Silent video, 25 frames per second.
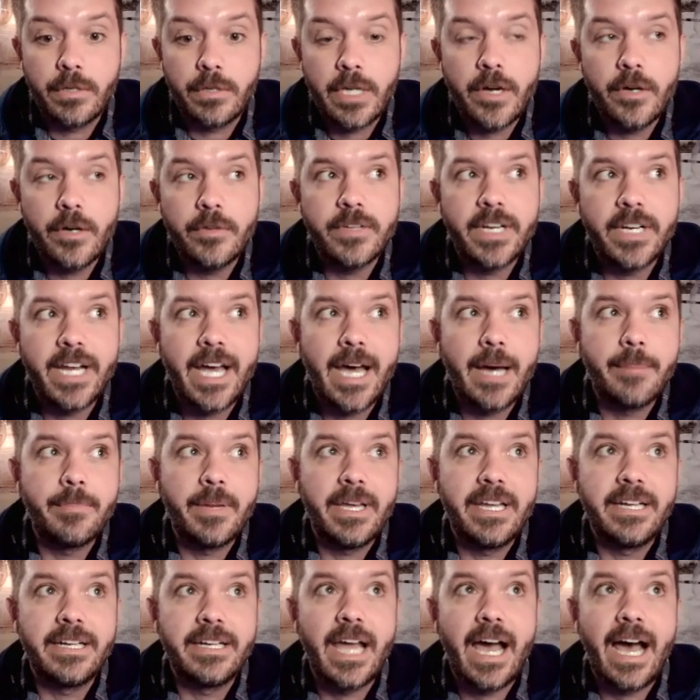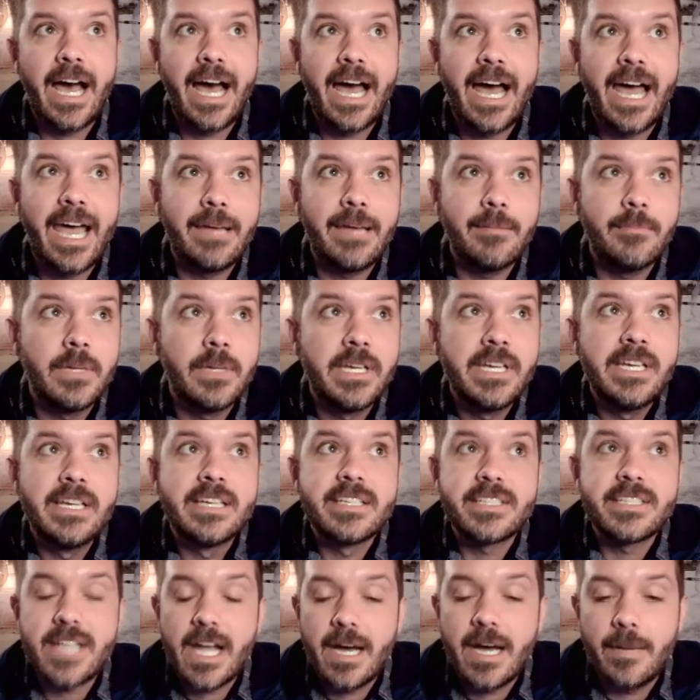COVID happened, I
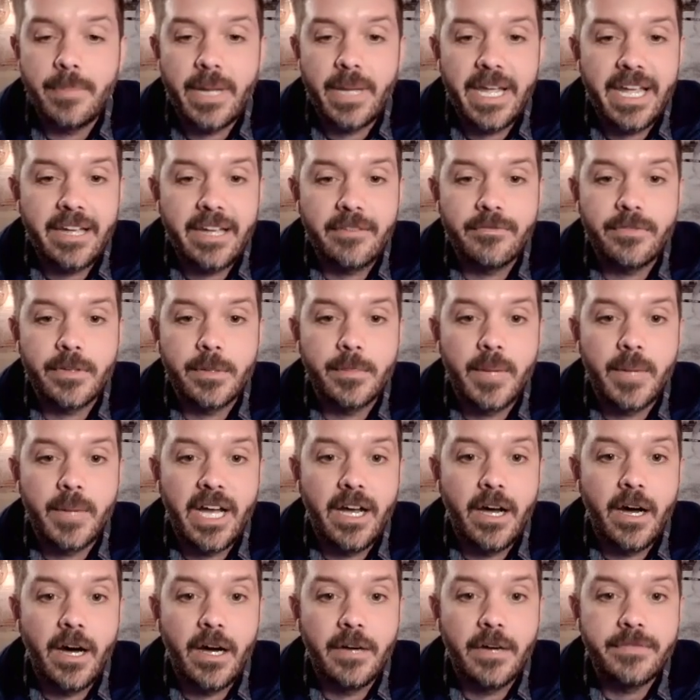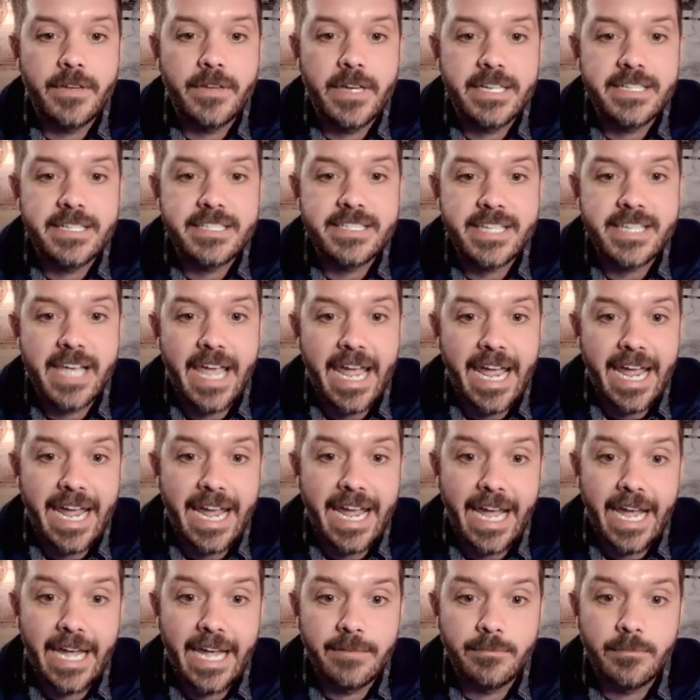stopped paying for my office
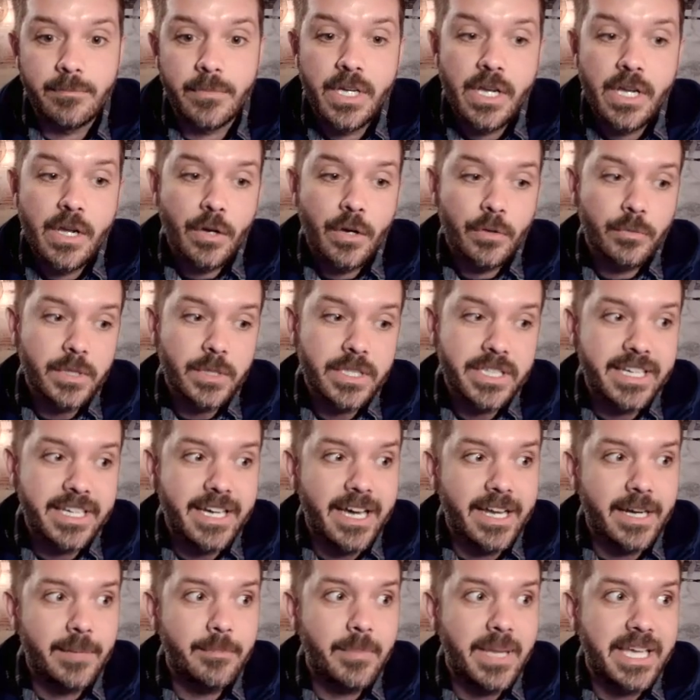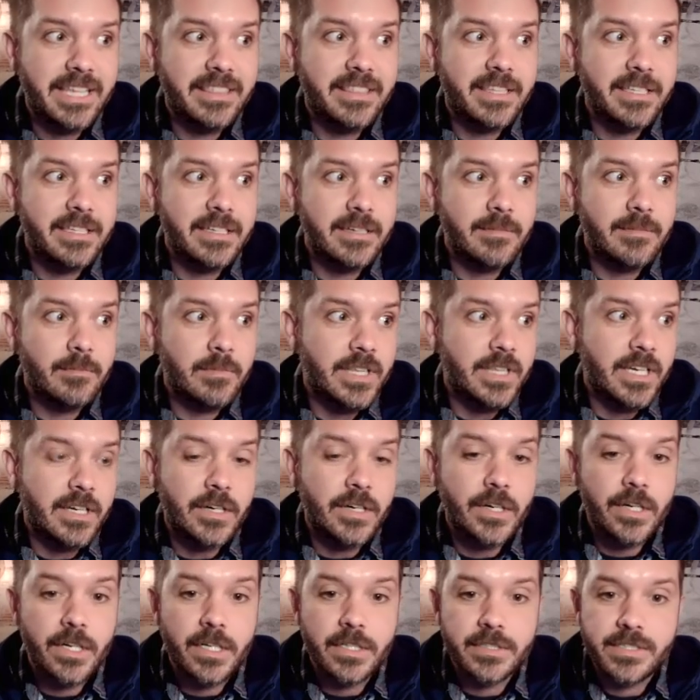and really kind of made the
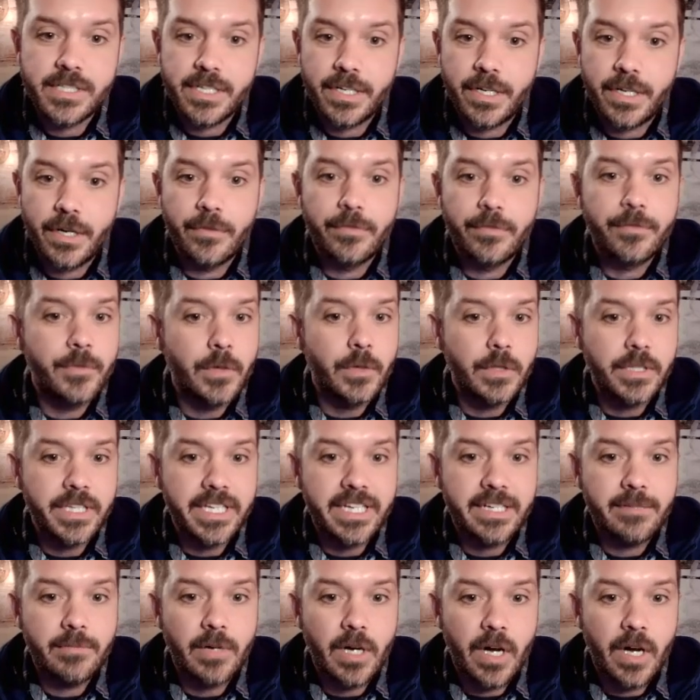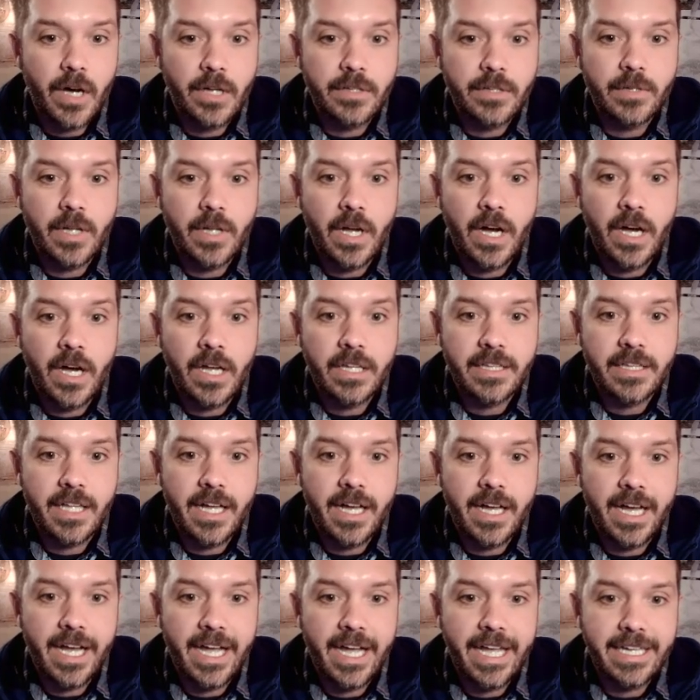call to go fully
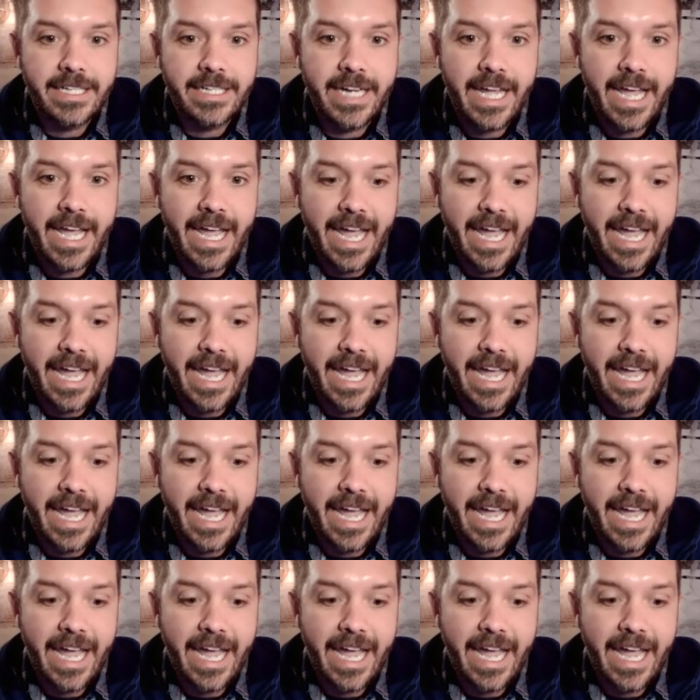online.